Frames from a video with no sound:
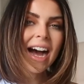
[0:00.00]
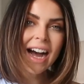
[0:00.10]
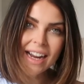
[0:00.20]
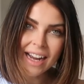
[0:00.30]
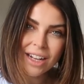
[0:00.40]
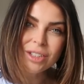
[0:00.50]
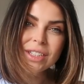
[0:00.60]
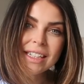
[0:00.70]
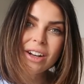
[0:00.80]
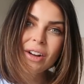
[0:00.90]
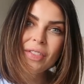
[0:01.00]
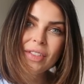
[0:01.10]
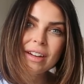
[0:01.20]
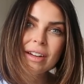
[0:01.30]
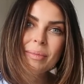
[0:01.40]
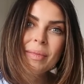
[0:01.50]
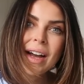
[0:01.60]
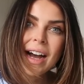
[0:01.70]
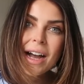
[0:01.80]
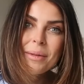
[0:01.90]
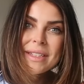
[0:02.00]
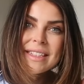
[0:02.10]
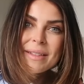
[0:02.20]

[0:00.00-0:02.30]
I actually got them. I was